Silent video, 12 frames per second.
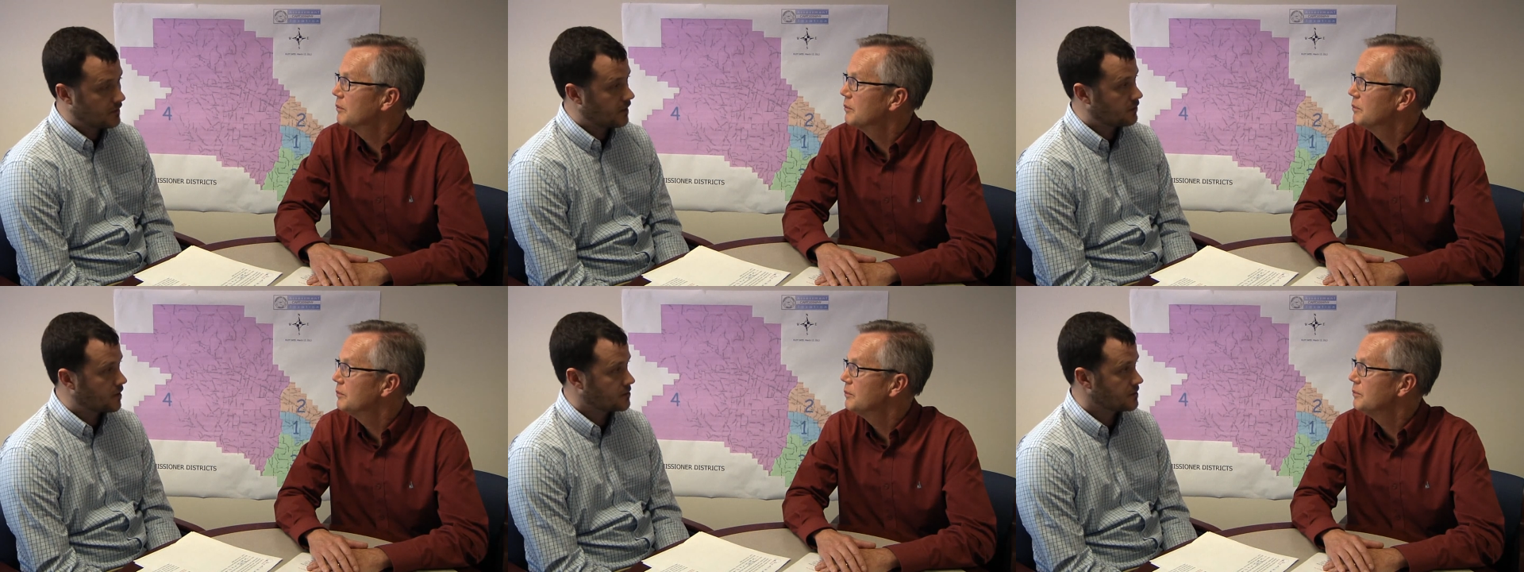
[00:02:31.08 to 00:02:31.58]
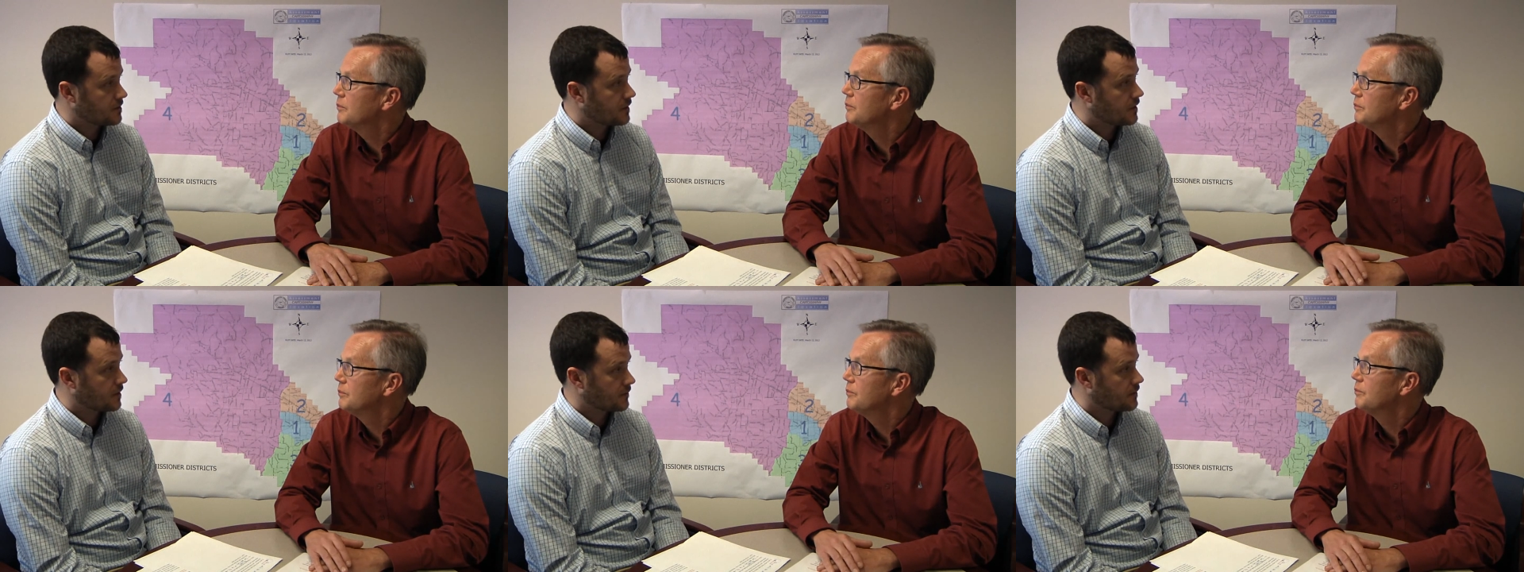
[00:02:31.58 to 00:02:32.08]
Speaker 1: to thank Washington
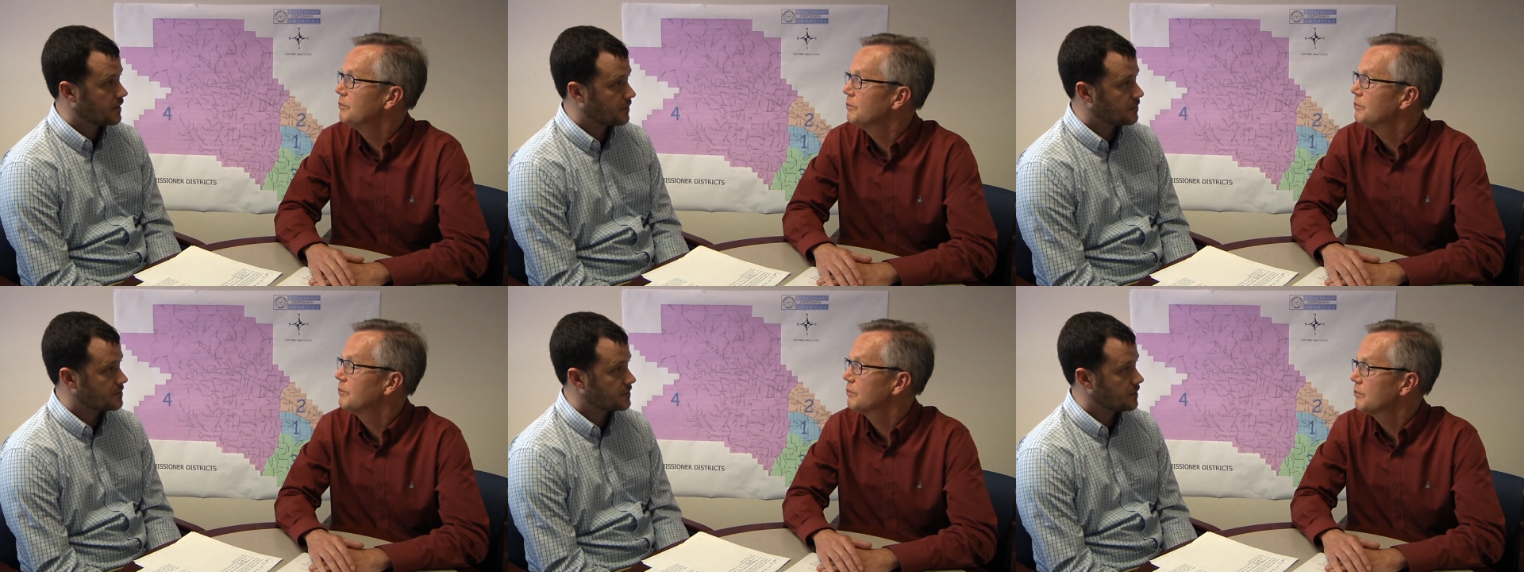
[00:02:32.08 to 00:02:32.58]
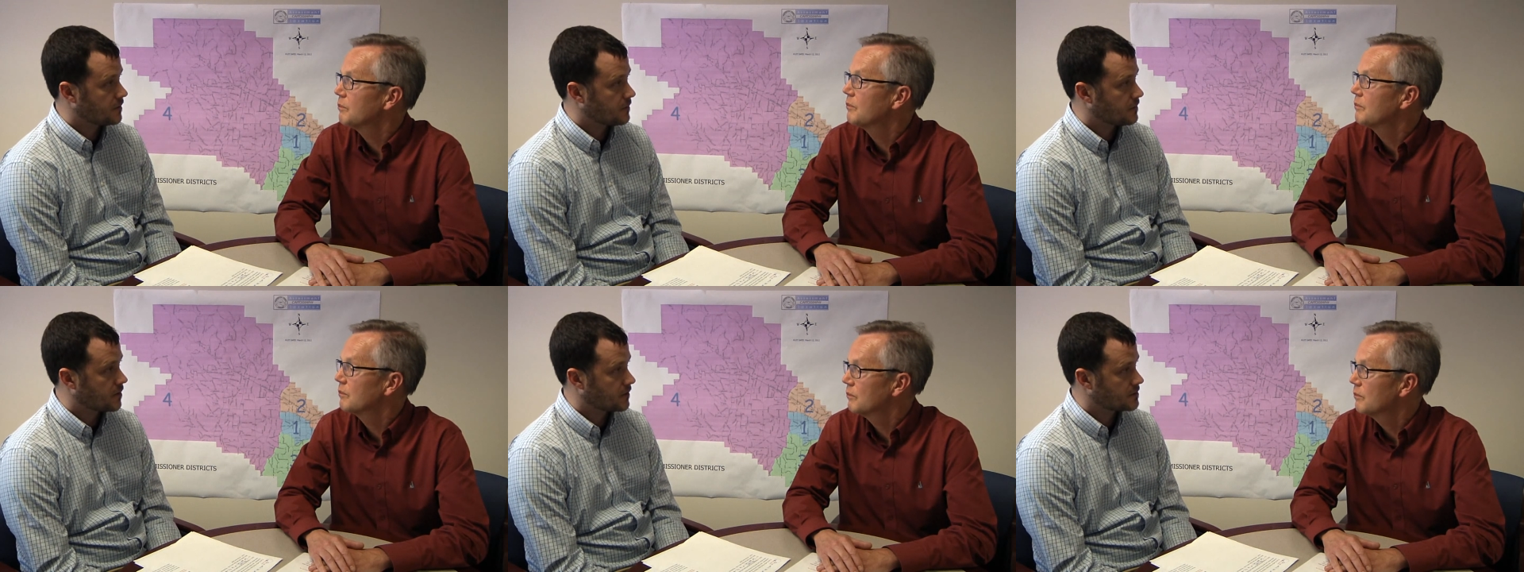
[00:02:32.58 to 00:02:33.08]
County for the opportunity to be
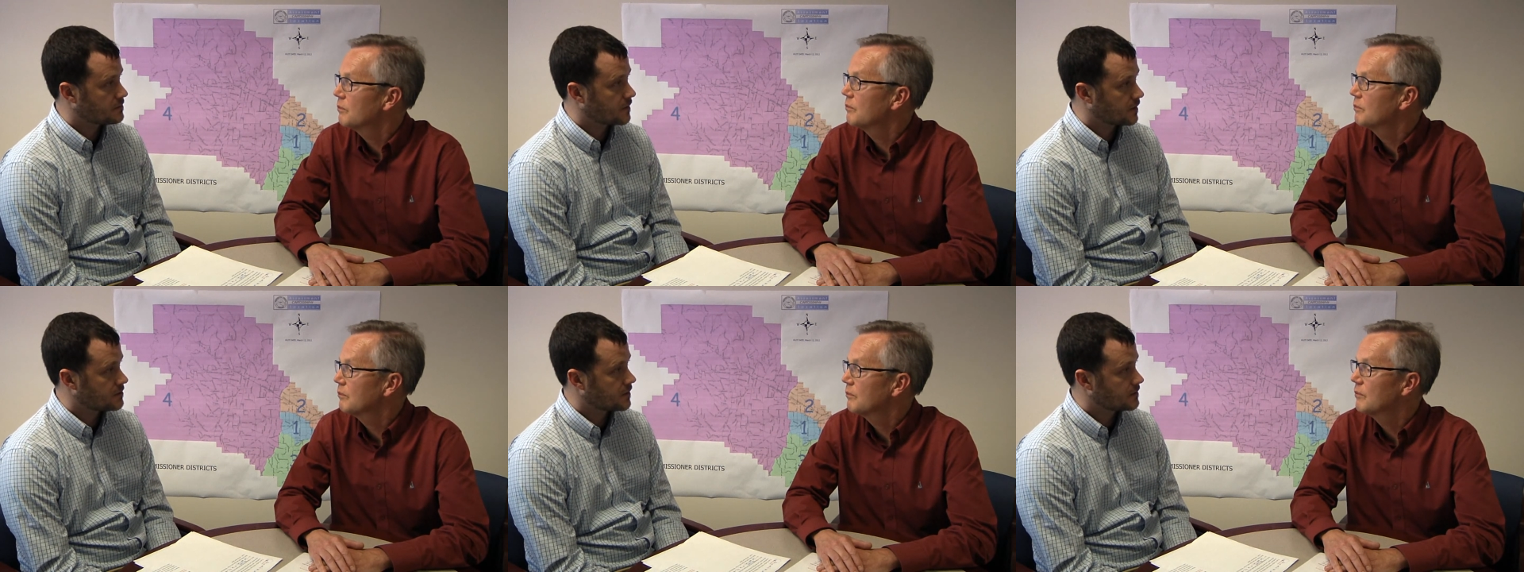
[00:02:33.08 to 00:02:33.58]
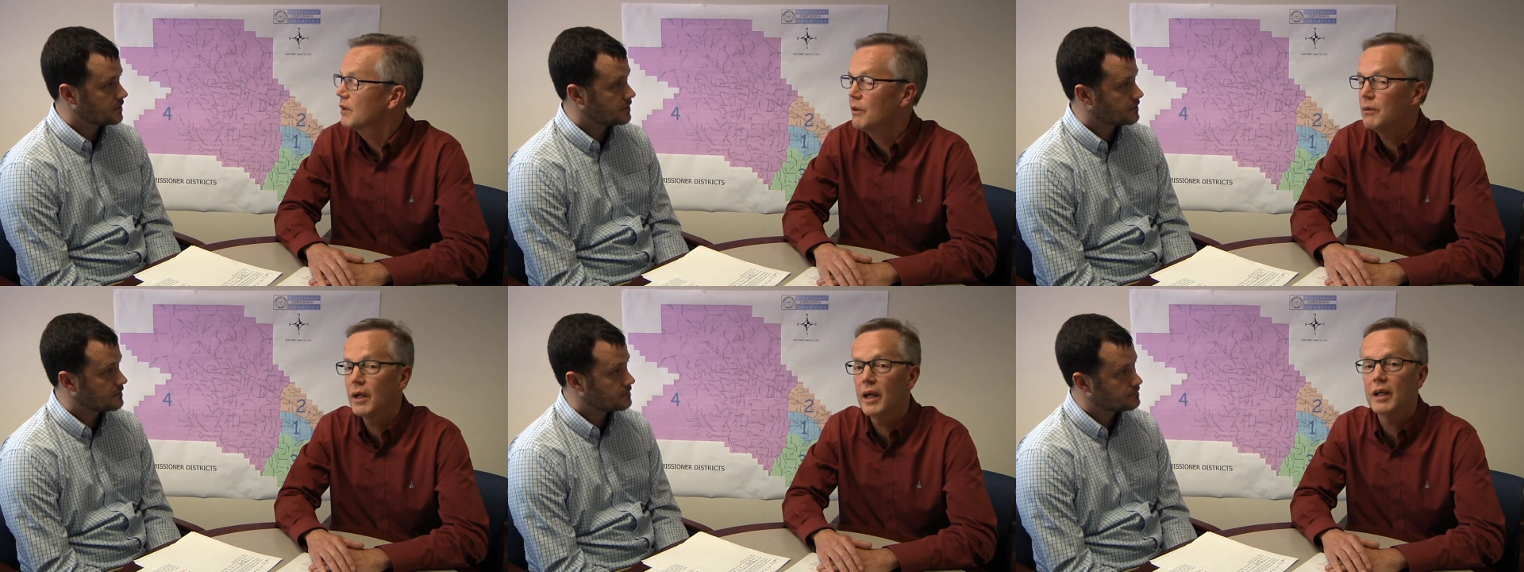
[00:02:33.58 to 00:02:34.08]
part of this project.
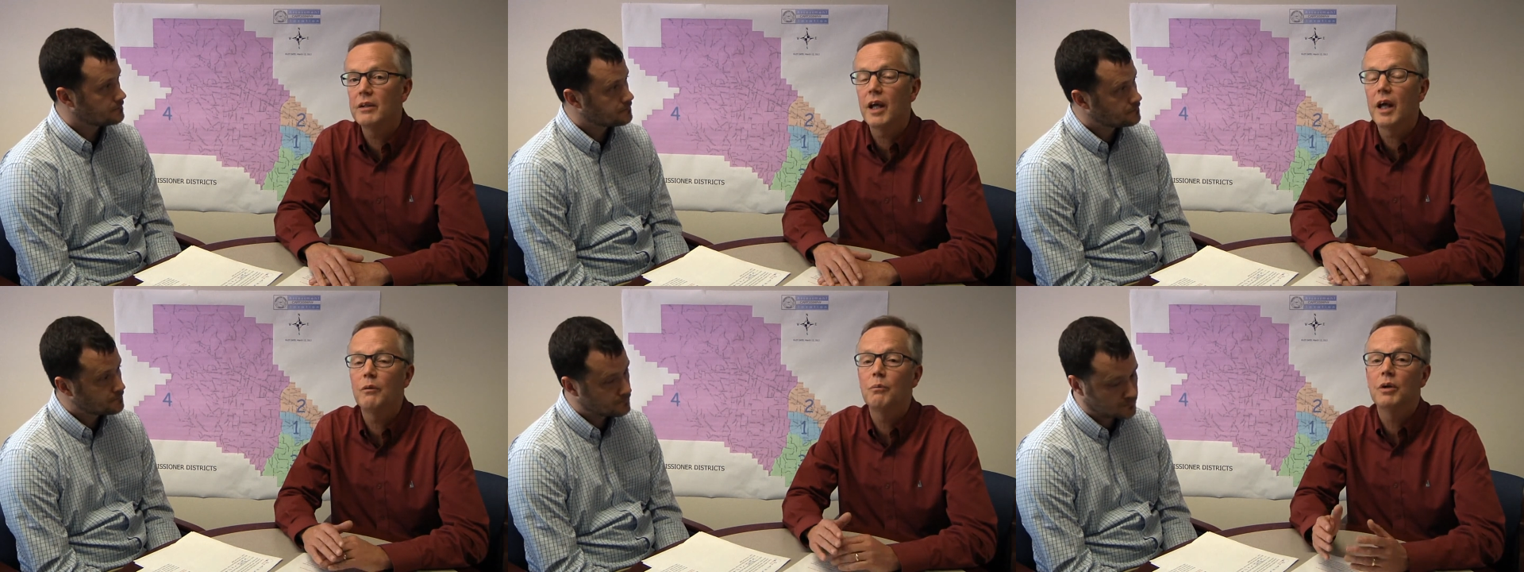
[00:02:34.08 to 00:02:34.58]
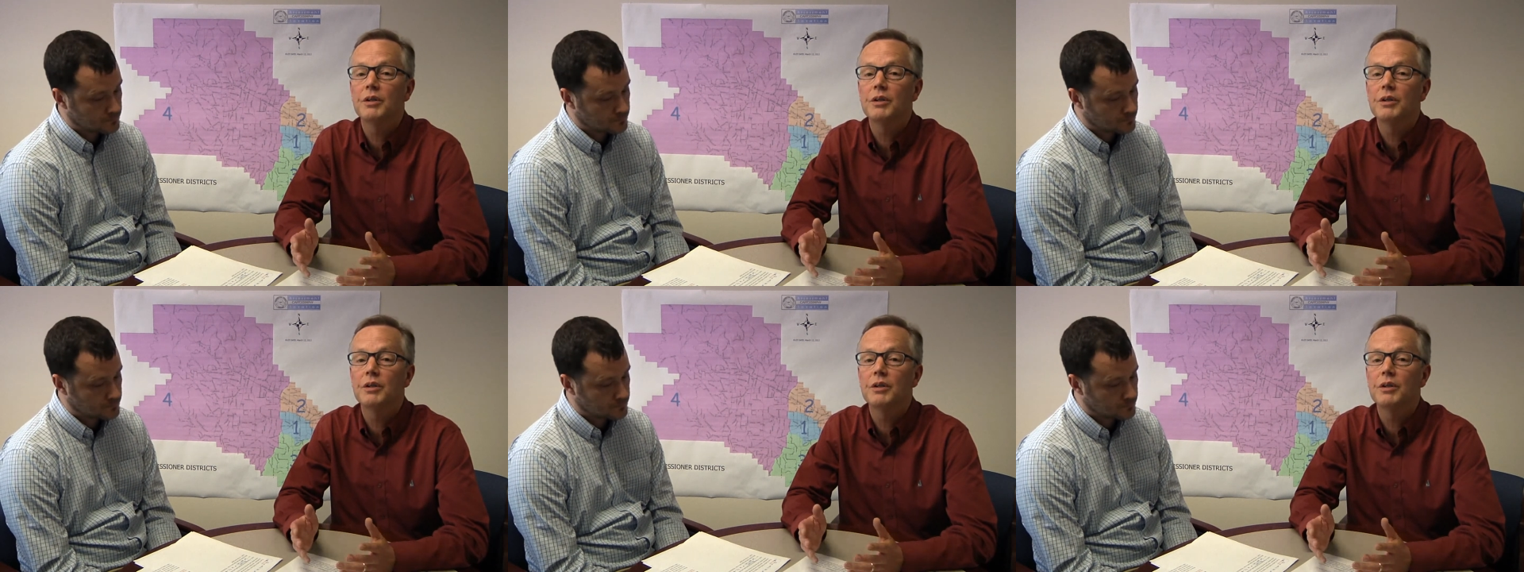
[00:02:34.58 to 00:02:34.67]
Speaker 2: Okay, and, and we're